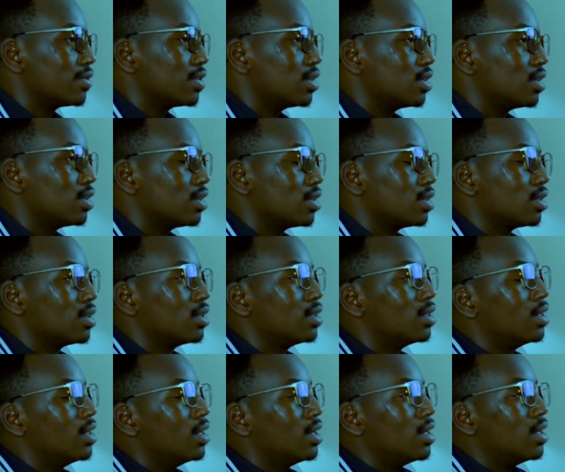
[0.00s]
and
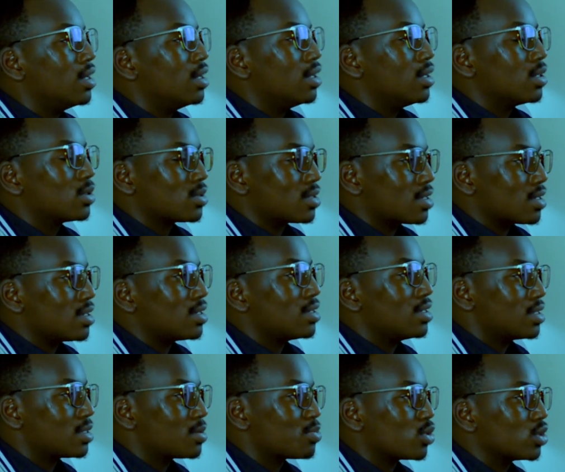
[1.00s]
it was a
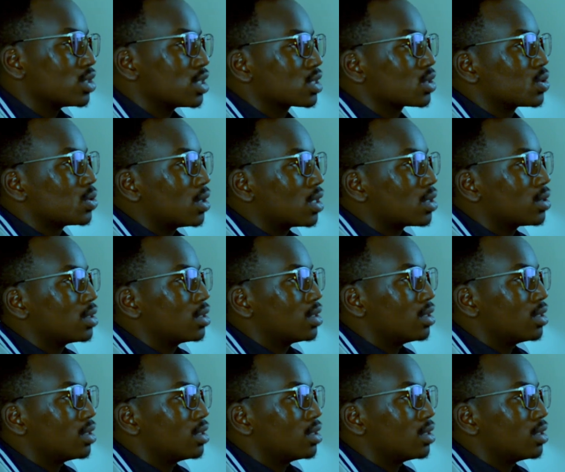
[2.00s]
nice project to work on.